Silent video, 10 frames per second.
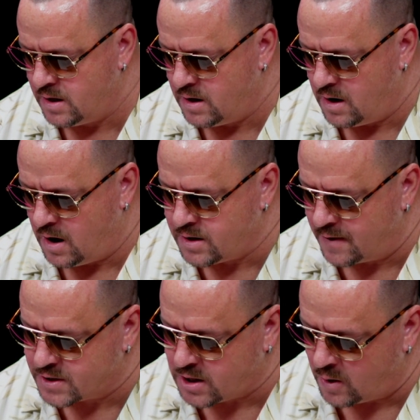Another
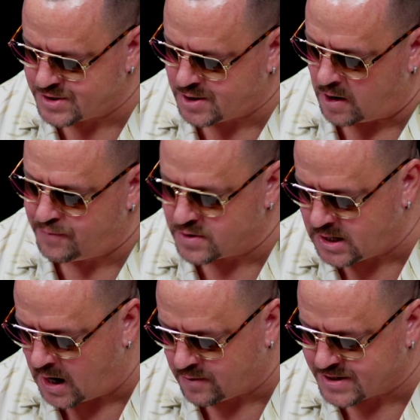toast to our
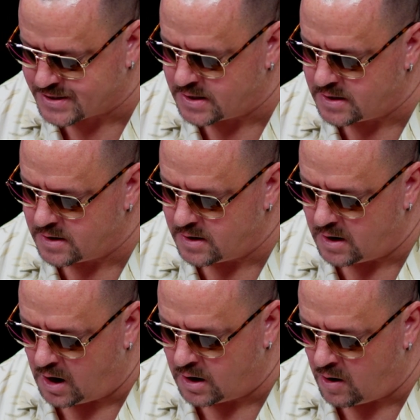plutocracy,
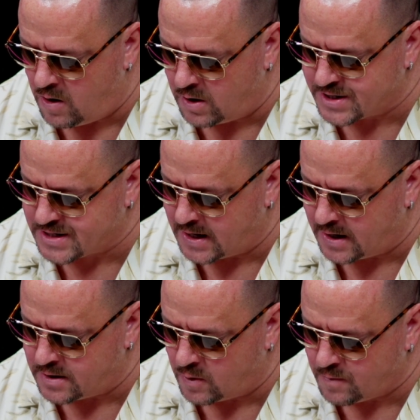a lawless
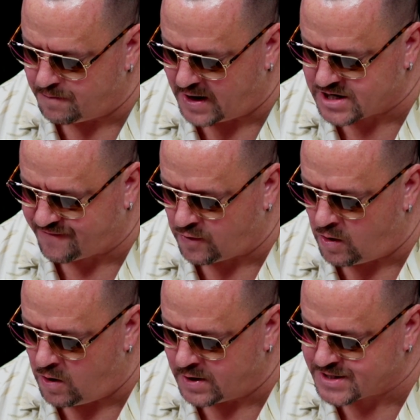land known best for
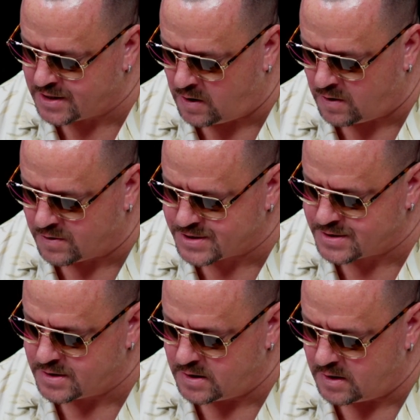all its laws.
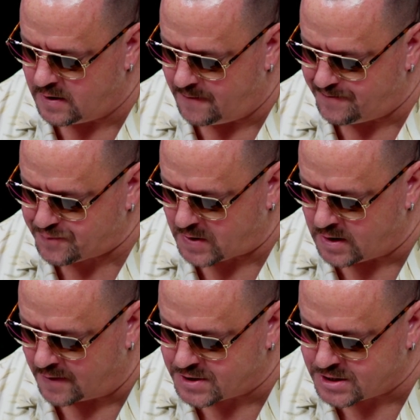
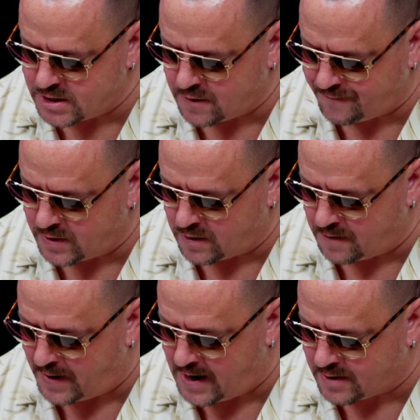Another cheer for your
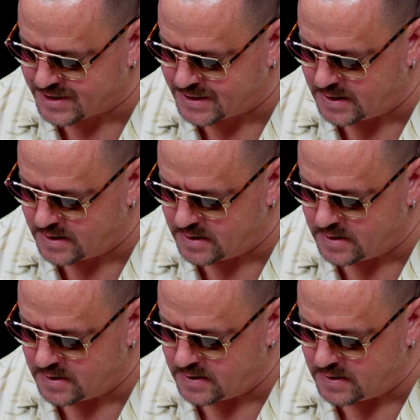hypocrisy,
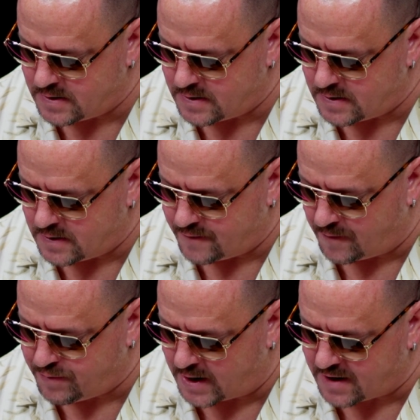for
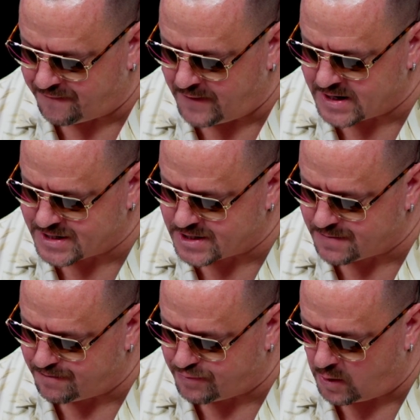bloodied faces,
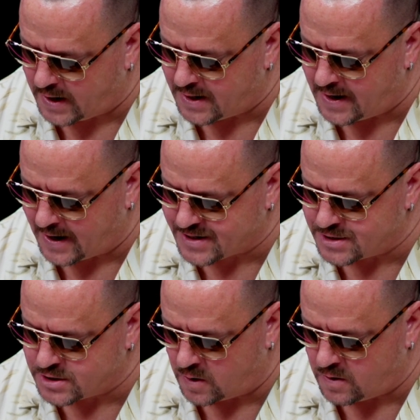broken necks and
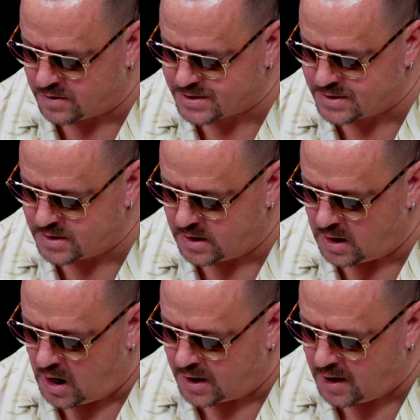jaws.
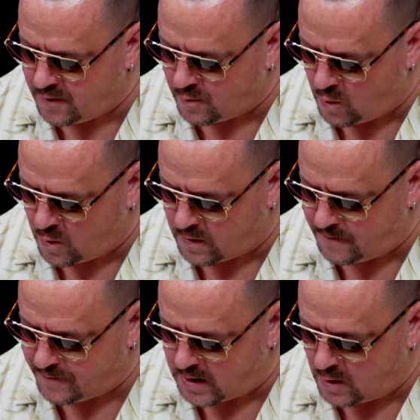Another war,
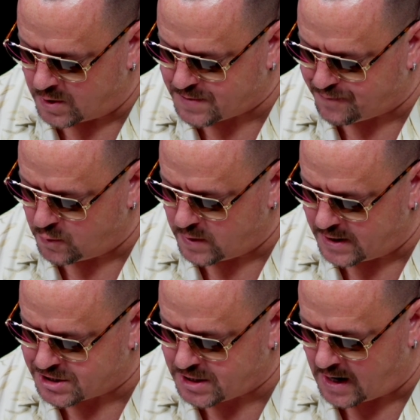which brutally
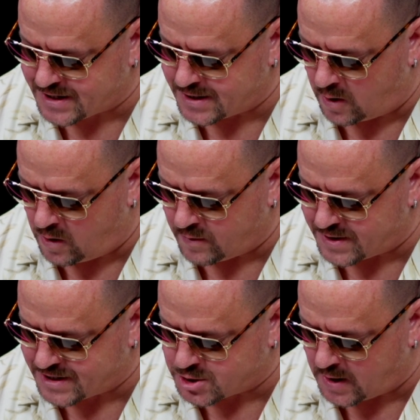shocks and awe with its
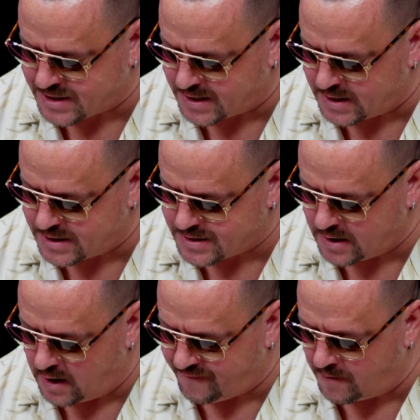atrocities,
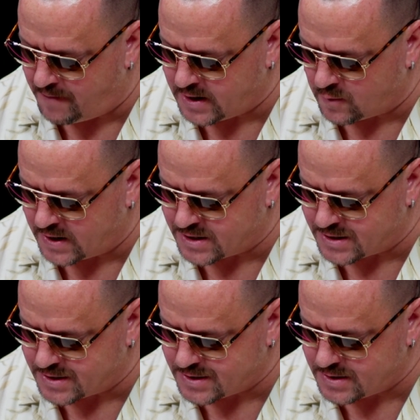for money
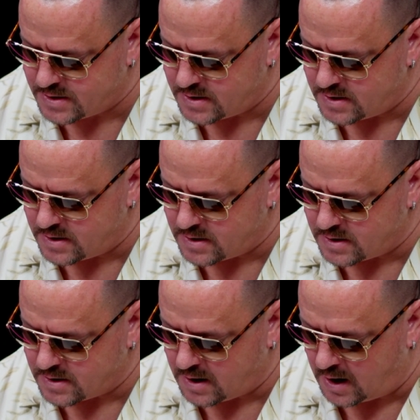reasons.
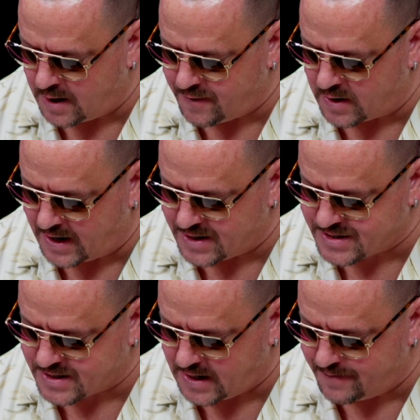Another
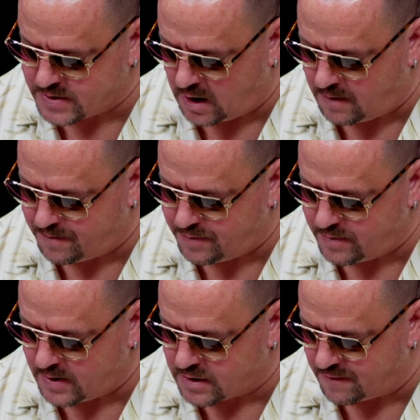landscape dump
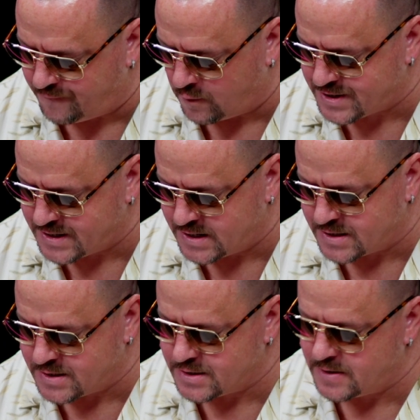at the Four
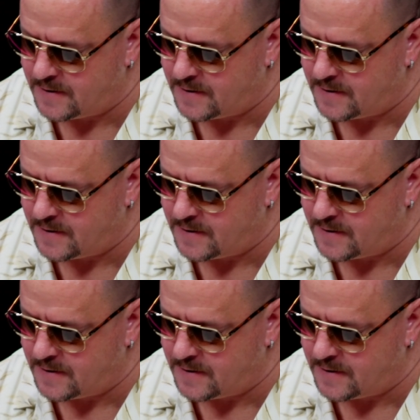Seasons.